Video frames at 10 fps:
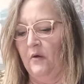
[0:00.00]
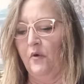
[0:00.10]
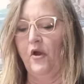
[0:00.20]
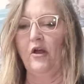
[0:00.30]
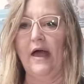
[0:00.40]

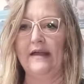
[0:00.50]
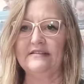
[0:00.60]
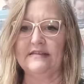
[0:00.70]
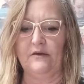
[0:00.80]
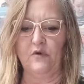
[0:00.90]
royal
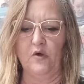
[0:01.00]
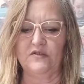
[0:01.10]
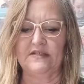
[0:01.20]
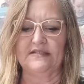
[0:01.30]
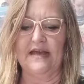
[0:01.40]
icing
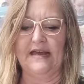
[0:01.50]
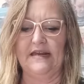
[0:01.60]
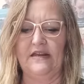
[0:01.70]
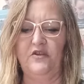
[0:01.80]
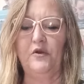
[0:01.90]
roses on
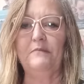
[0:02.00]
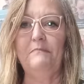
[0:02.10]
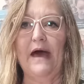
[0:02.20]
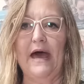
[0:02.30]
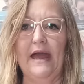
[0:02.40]
it, you
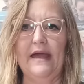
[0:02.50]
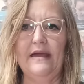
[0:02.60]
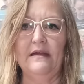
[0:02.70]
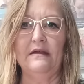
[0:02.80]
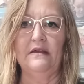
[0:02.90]
can
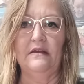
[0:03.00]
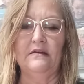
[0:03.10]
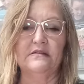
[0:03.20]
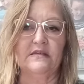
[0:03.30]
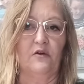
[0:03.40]
buy
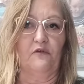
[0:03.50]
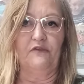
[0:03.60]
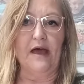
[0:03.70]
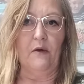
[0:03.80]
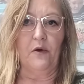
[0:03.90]
silk
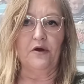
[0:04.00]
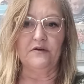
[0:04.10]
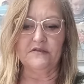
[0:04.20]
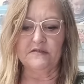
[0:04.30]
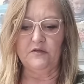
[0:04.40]

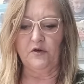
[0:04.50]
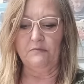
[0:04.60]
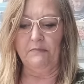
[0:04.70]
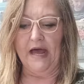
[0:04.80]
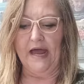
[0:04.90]
flowers, you
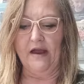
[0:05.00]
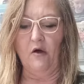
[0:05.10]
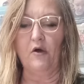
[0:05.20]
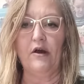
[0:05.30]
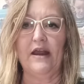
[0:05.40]
can buy
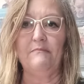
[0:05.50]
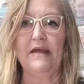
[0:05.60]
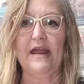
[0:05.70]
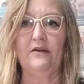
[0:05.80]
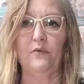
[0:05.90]
already
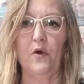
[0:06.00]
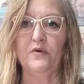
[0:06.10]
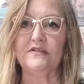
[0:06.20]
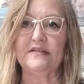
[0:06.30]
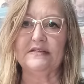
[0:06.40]
made
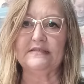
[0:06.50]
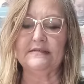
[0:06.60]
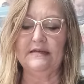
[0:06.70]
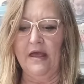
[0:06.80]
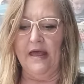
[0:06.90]

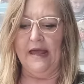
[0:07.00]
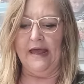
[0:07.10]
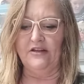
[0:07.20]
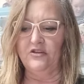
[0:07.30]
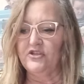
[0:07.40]
roses,
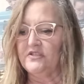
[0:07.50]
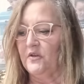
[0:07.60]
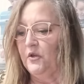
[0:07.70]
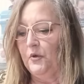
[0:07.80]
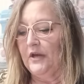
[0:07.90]
and you
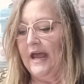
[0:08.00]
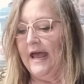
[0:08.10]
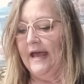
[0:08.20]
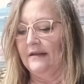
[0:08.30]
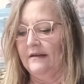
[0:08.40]
just glue it
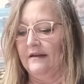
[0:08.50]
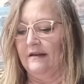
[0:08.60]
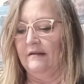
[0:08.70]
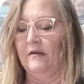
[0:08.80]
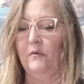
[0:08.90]
on
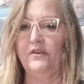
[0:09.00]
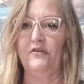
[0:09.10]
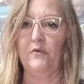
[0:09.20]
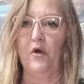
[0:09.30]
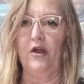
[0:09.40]
with
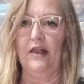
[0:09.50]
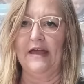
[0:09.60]
your royal